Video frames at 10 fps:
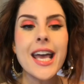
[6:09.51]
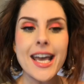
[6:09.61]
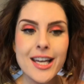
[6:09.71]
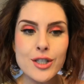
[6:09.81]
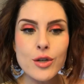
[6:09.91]

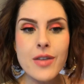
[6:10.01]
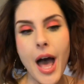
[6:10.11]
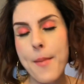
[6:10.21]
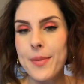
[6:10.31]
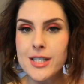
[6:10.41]
It can do
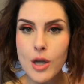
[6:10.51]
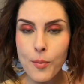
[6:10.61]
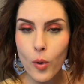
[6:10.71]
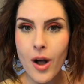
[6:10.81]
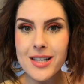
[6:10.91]
that.
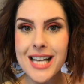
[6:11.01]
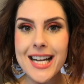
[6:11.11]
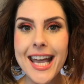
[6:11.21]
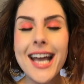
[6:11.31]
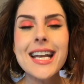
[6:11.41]
Benzoyl
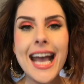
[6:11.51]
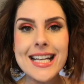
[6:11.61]
peroxide can,